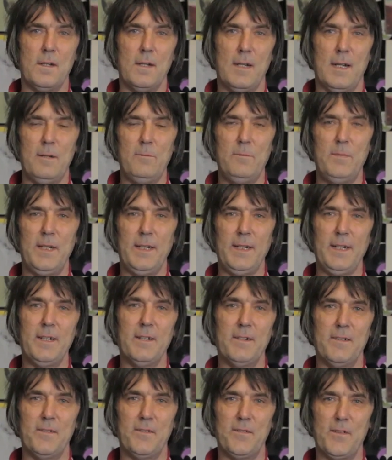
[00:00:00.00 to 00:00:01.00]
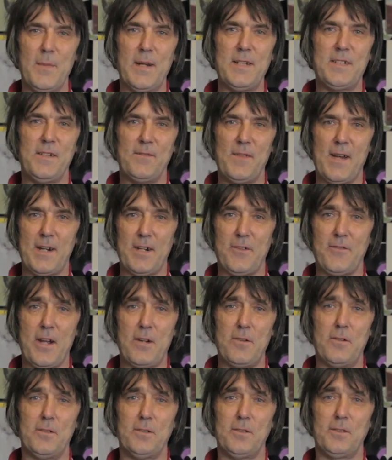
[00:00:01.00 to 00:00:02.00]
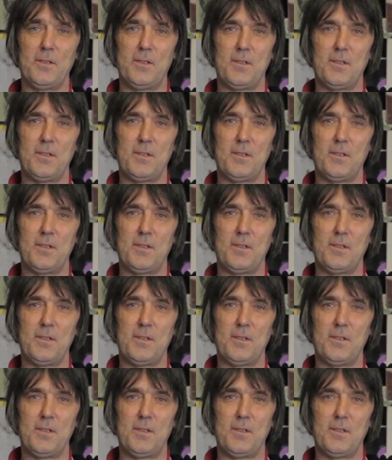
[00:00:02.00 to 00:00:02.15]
I'm Billy from Aintree Vinyl Records.